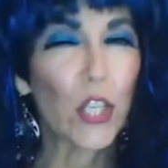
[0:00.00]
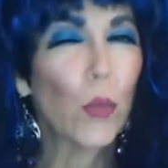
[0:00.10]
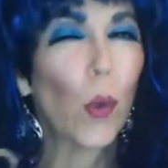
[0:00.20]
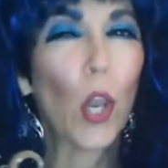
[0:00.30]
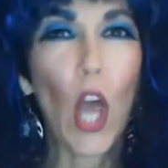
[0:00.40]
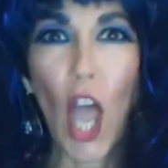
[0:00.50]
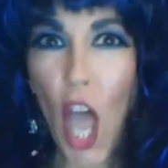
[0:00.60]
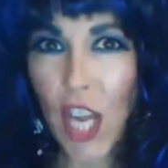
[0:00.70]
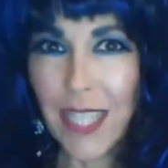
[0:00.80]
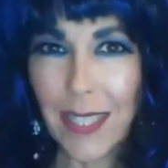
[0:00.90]
You will
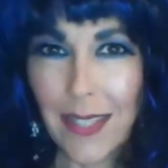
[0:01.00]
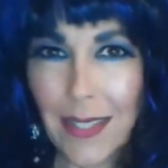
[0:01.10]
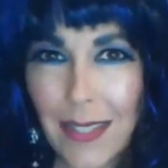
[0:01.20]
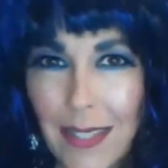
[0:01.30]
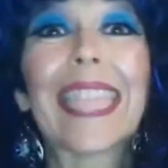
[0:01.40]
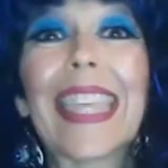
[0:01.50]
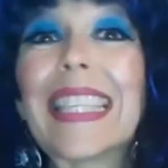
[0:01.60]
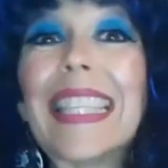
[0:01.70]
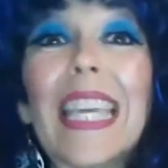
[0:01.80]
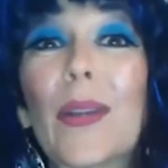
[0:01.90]
learn
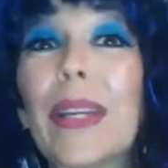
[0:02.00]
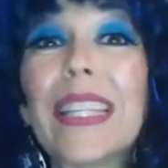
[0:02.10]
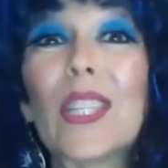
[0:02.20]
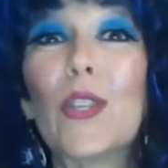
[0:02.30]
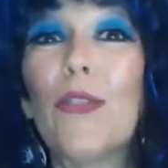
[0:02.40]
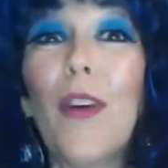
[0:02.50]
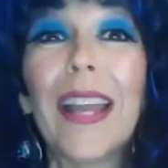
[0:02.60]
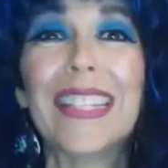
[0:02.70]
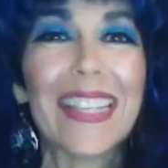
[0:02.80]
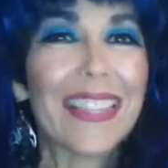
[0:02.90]
the secrets to
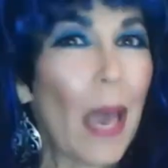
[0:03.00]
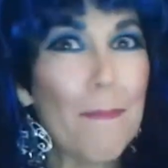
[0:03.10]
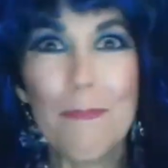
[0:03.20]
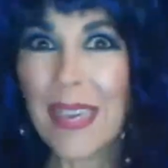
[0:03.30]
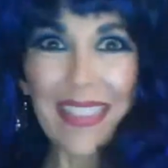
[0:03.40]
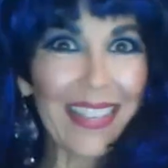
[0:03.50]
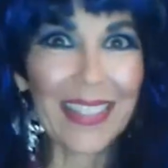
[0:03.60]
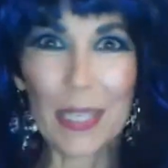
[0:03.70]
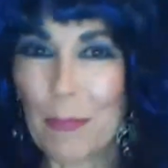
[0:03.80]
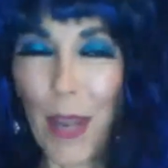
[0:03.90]
finding that
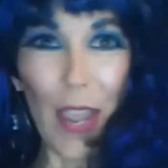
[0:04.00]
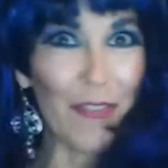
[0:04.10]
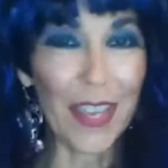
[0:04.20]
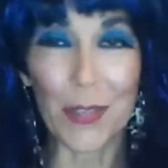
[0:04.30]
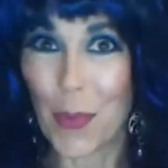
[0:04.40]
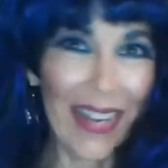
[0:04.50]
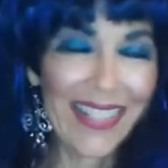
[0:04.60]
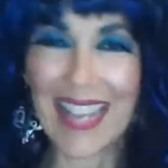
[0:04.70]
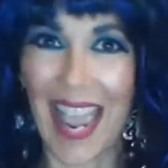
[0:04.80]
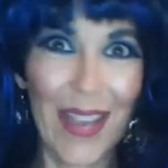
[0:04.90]
mythically perfect
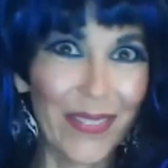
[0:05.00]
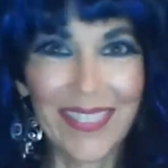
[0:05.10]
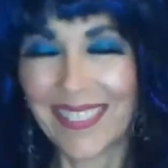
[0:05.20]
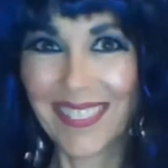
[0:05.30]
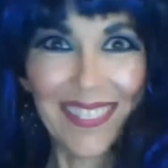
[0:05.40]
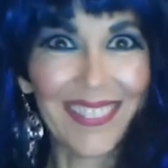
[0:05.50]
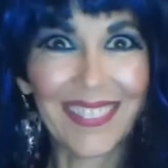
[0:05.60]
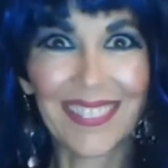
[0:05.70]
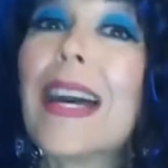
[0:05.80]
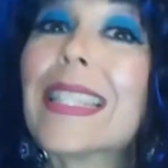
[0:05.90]
wedding gown,
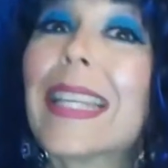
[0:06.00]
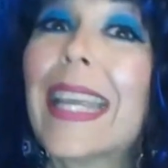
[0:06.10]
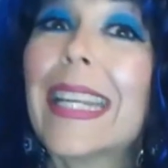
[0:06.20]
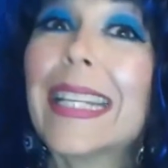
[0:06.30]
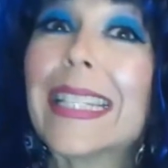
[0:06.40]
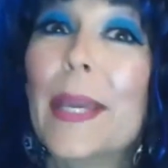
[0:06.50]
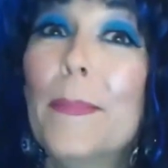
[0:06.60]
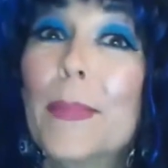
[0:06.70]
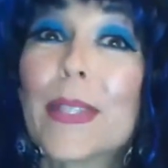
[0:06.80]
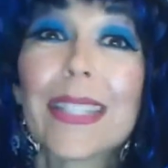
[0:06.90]
fascinating
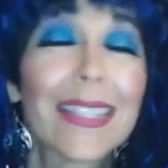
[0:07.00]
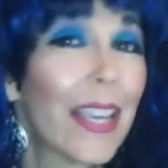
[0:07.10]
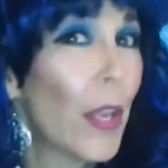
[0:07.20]
tips